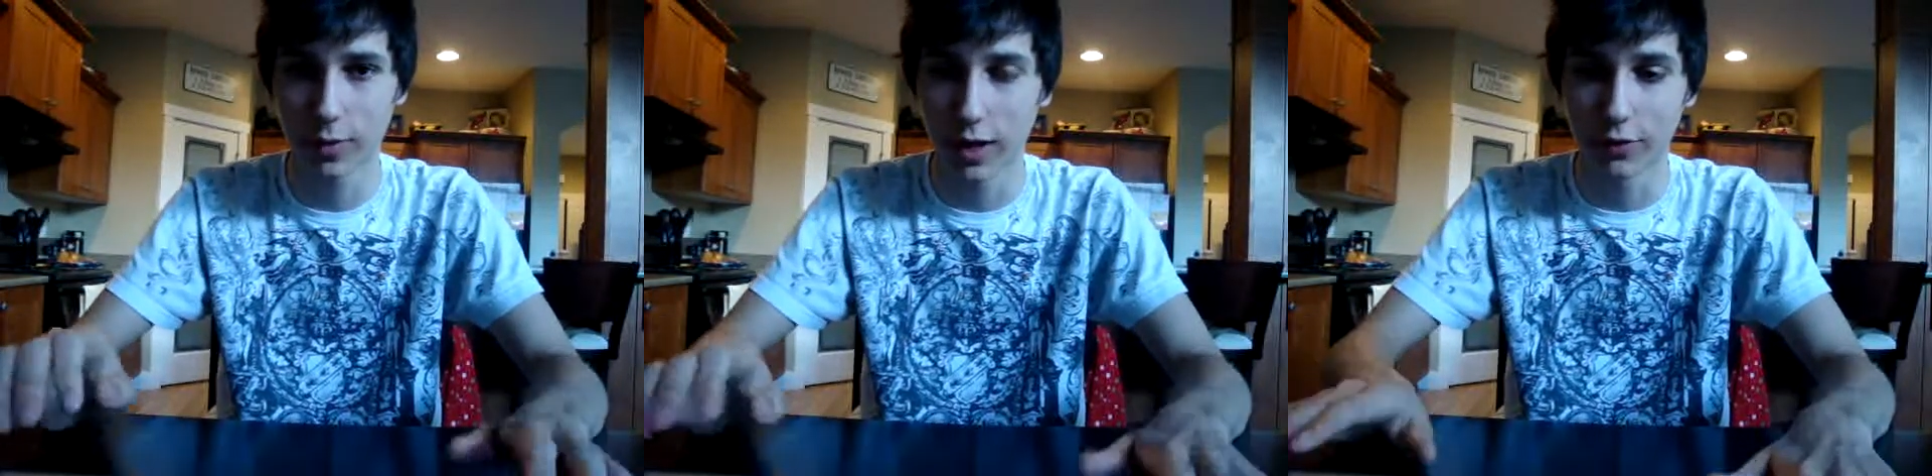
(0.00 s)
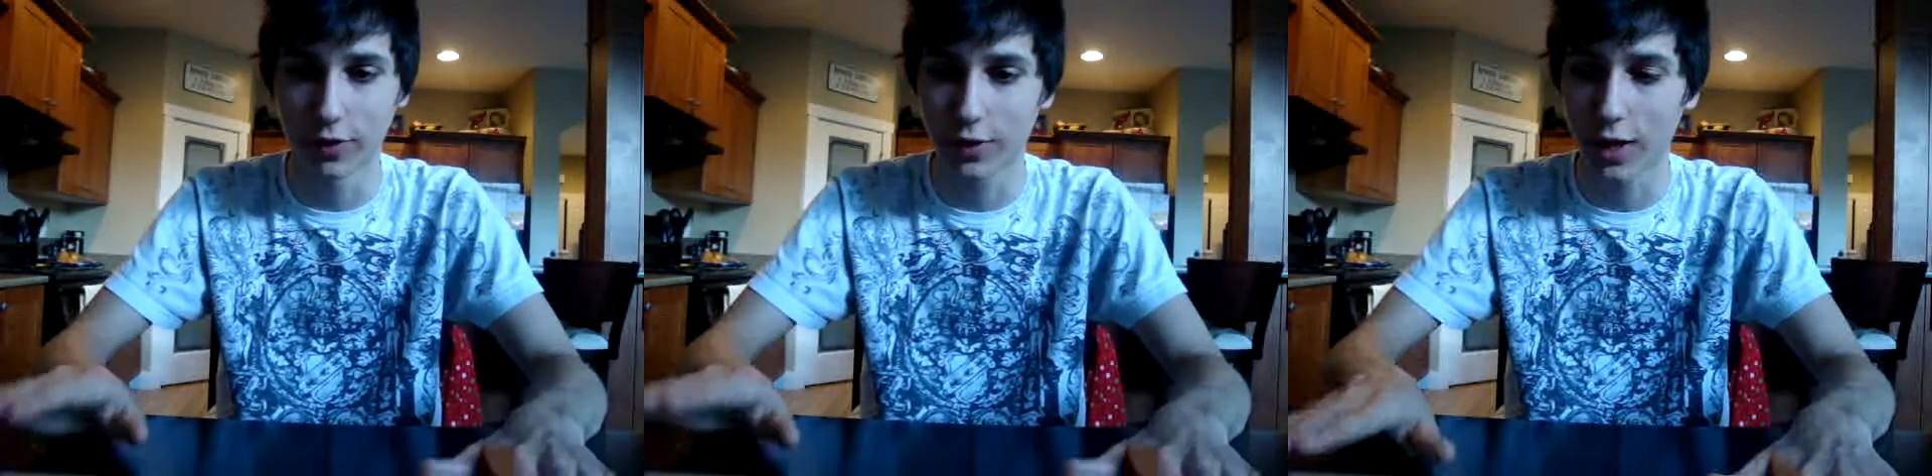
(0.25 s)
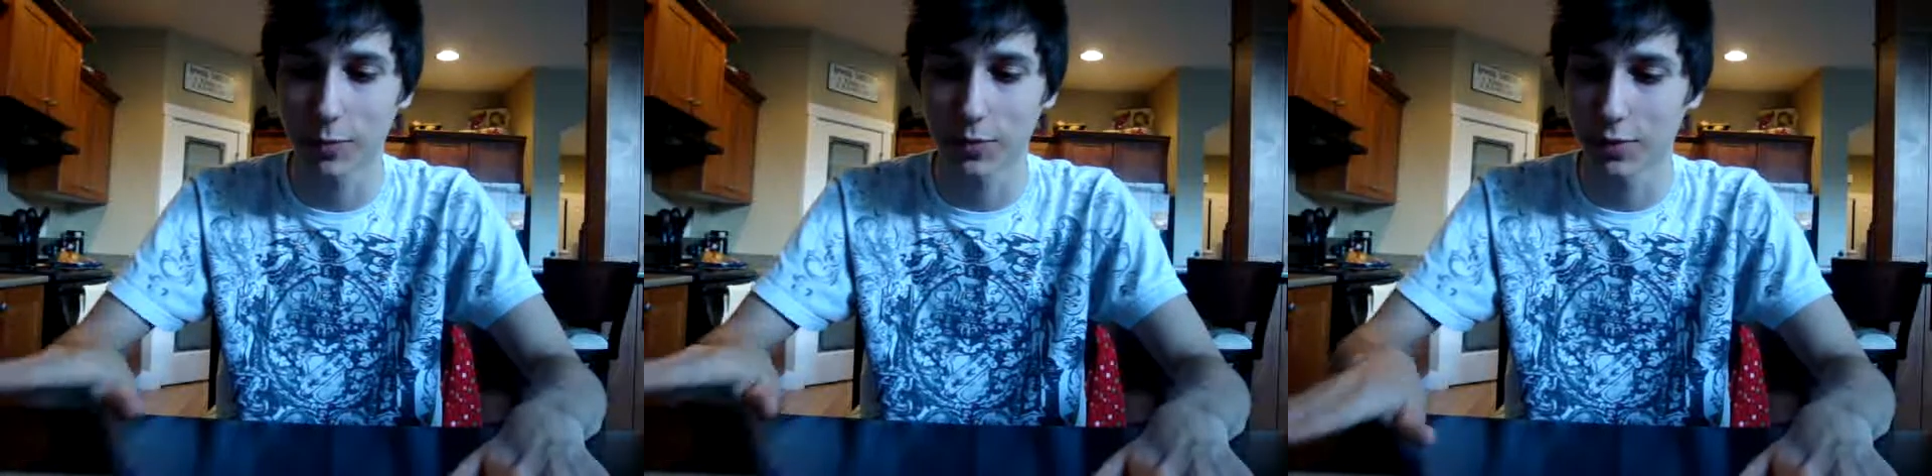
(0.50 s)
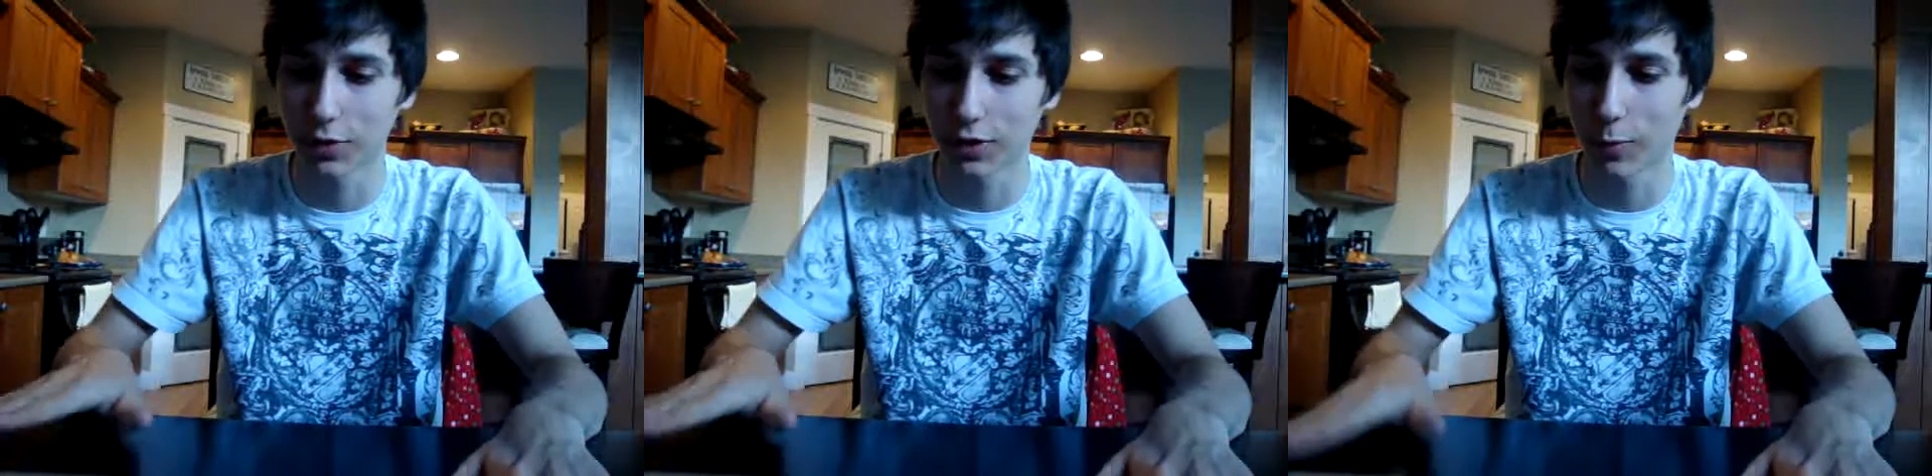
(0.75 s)
Every time
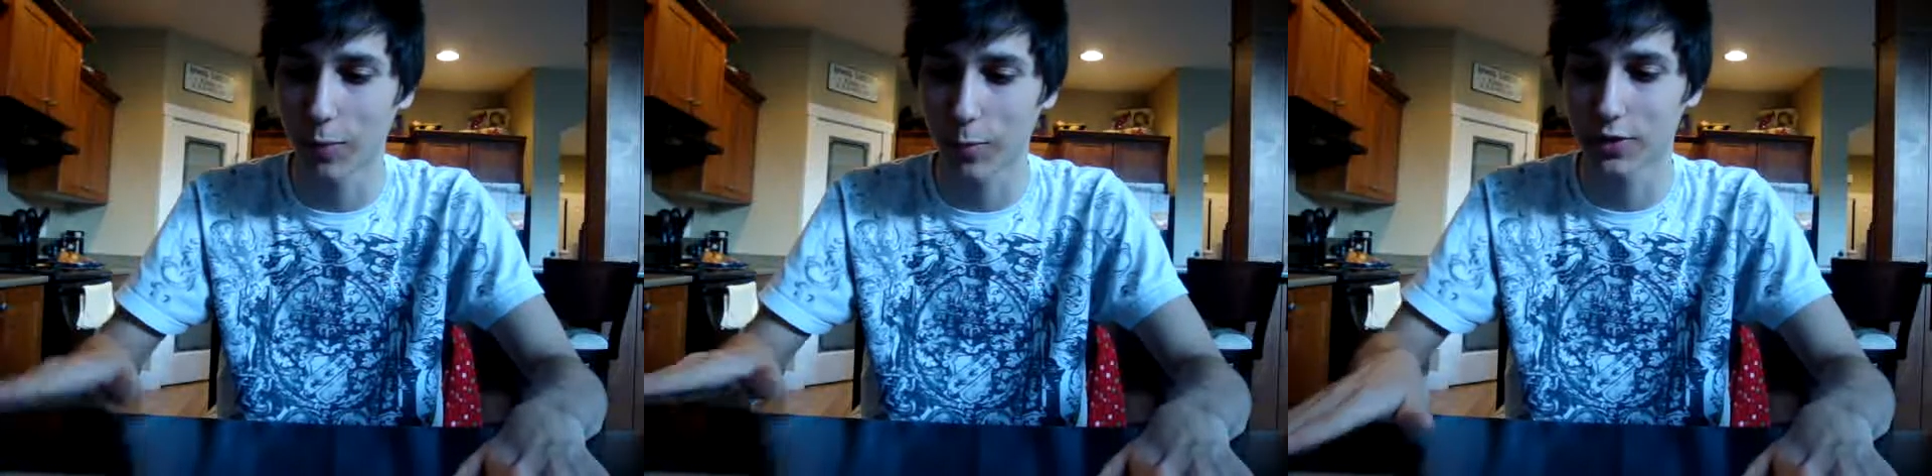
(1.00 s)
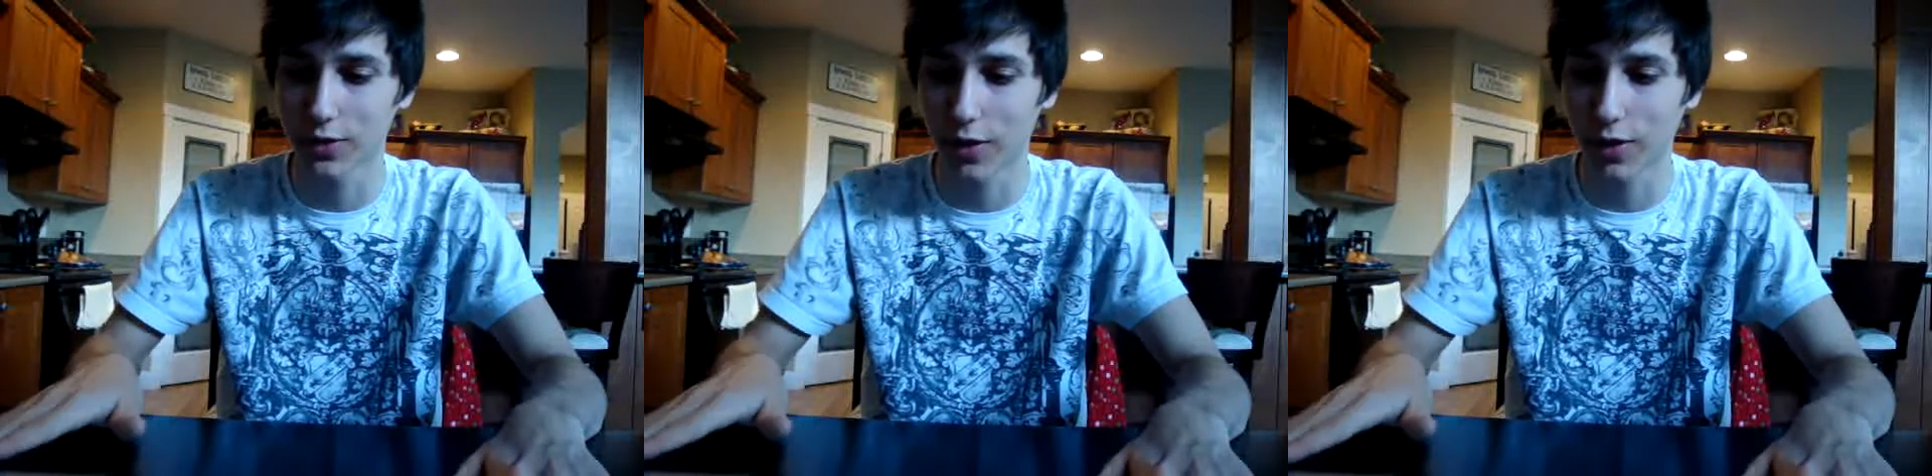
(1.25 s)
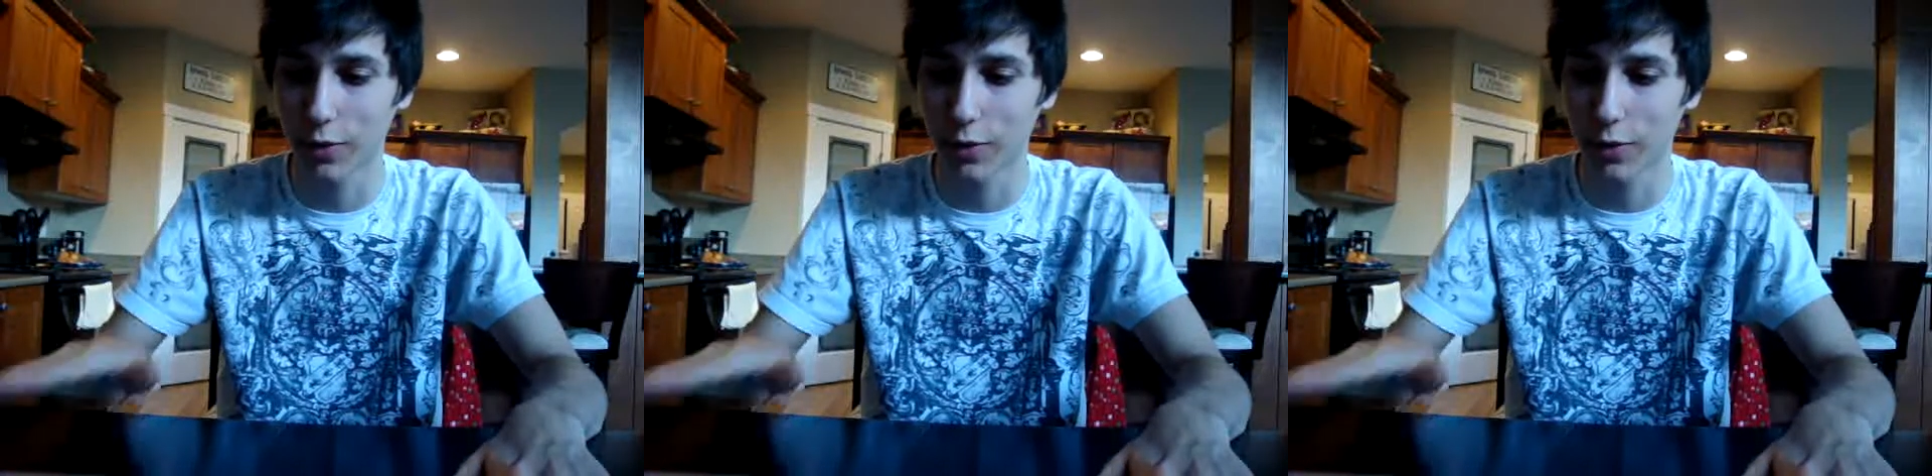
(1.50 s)
somebody came up and saw